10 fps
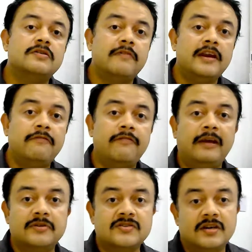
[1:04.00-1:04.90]
a very
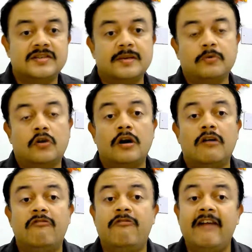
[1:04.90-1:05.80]
famous concept called
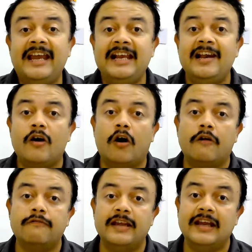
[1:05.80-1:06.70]
veil
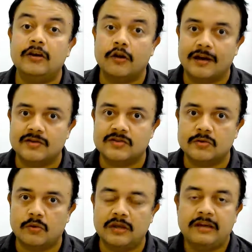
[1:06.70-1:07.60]
of ignorance.
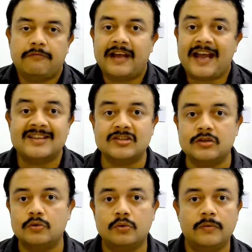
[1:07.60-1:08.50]
So if I ask
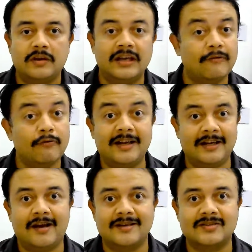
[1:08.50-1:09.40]
you, give you a
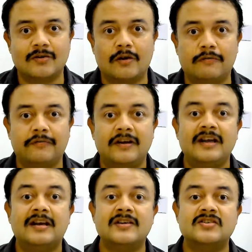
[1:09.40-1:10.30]
task of
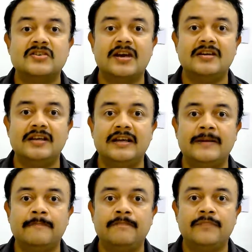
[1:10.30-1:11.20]

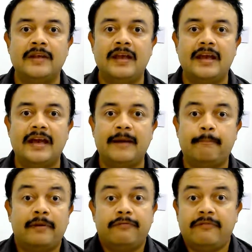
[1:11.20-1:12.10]
constructing a
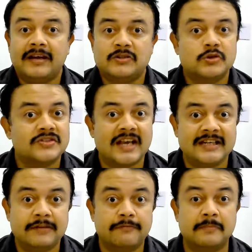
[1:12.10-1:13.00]
perfect
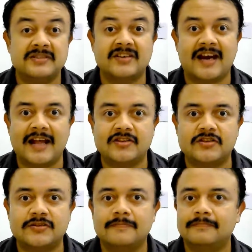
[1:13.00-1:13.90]
society from
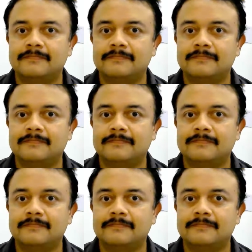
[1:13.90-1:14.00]
scratch,